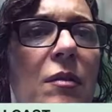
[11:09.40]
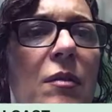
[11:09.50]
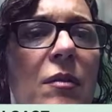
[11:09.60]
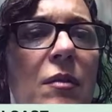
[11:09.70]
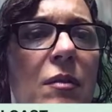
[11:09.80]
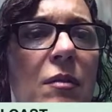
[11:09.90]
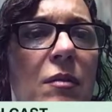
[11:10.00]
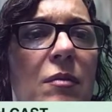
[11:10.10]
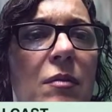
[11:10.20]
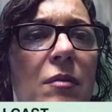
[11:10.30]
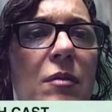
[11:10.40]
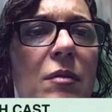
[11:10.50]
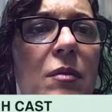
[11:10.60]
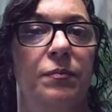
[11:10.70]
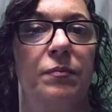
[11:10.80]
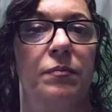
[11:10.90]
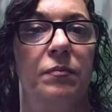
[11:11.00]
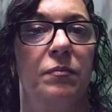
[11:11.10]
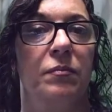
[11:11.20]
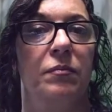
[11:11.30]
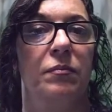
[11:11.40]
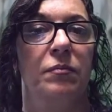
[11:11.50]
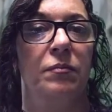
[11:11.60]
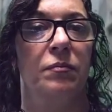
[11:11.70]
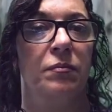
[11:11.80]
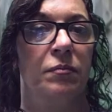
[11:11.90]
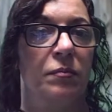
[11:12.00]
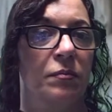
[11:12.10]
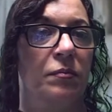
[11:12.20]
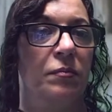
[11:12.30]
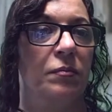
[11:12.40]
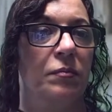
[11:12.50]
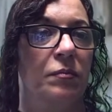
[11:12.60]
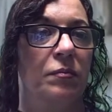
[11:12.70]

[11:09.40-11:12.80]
[no speech]